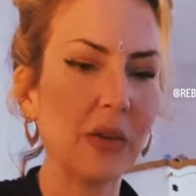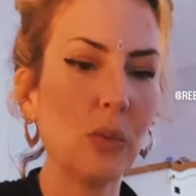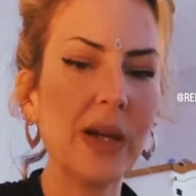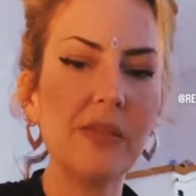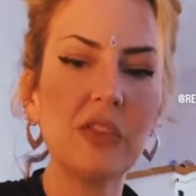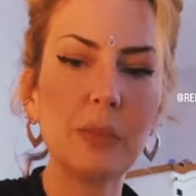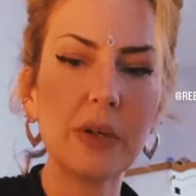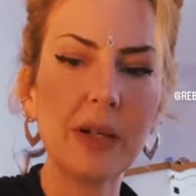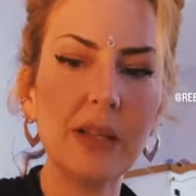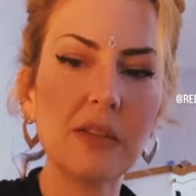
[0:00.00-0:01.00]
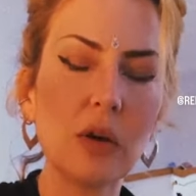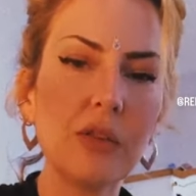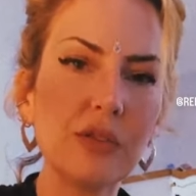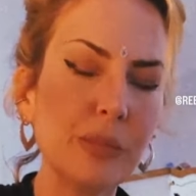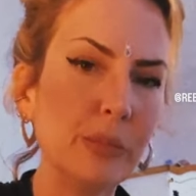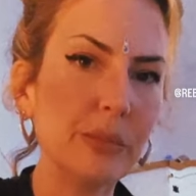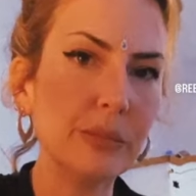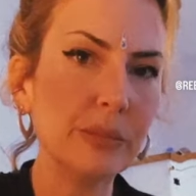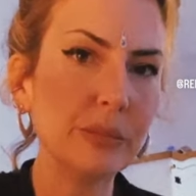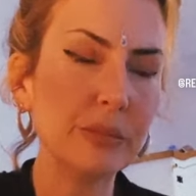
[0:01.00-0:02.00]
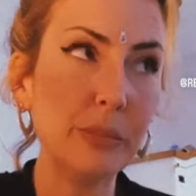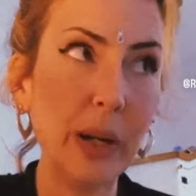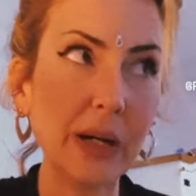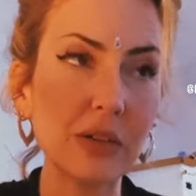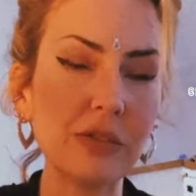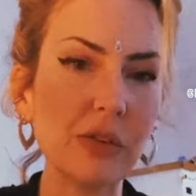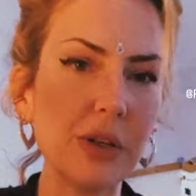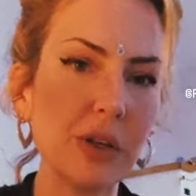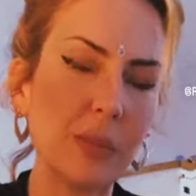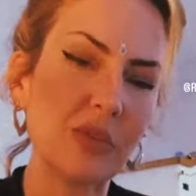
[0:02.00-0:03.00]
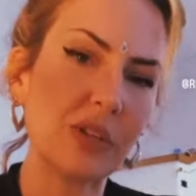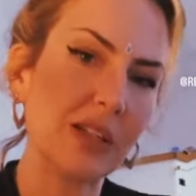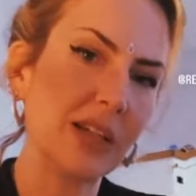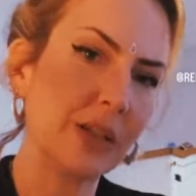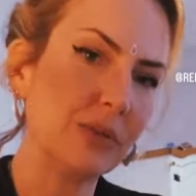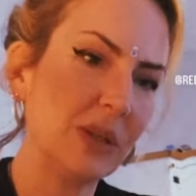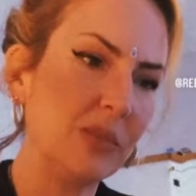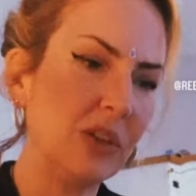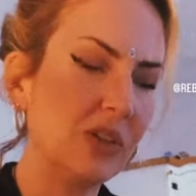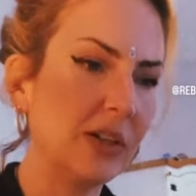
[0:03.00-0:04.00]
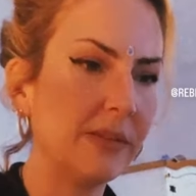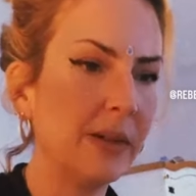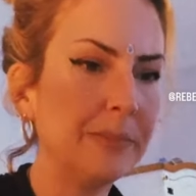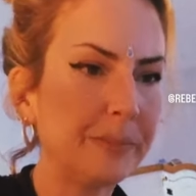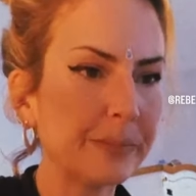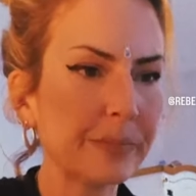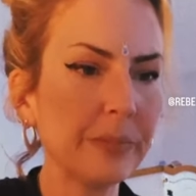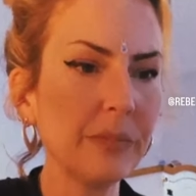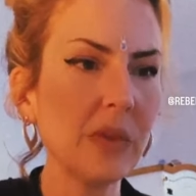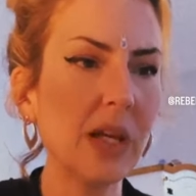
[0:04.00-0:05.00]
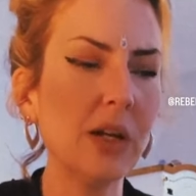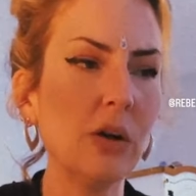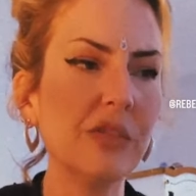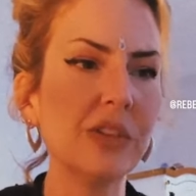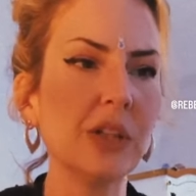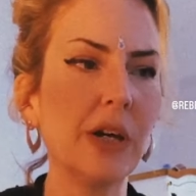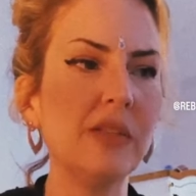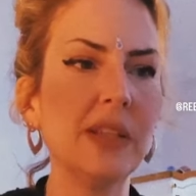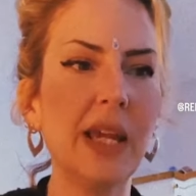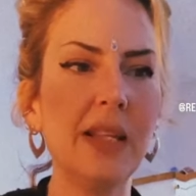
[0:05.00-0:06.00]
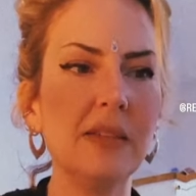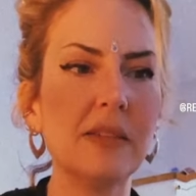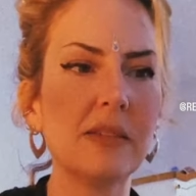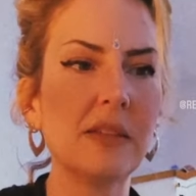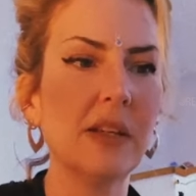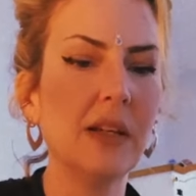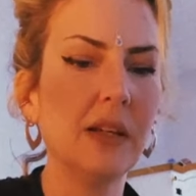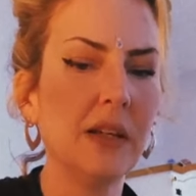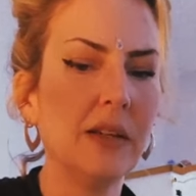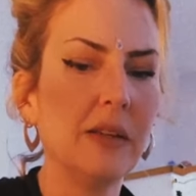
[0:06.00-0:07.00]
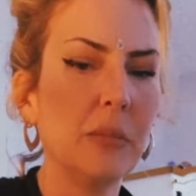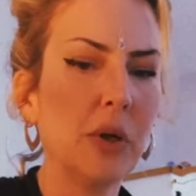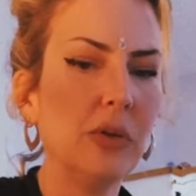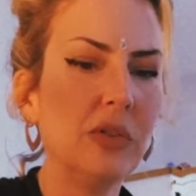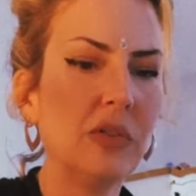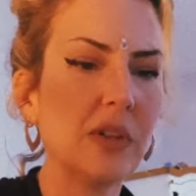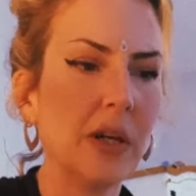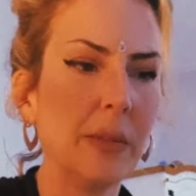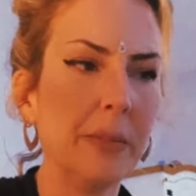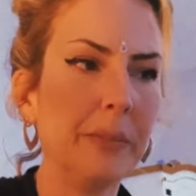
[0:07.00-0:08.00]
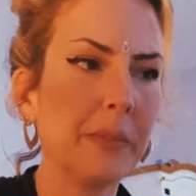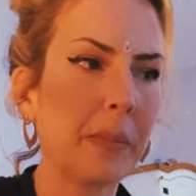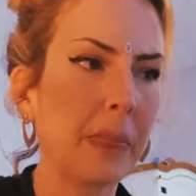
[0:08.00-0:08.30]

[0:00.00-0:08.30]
uh, the way of spirit is often back to front, upside down, tipsy turvy. It often goes against the most um,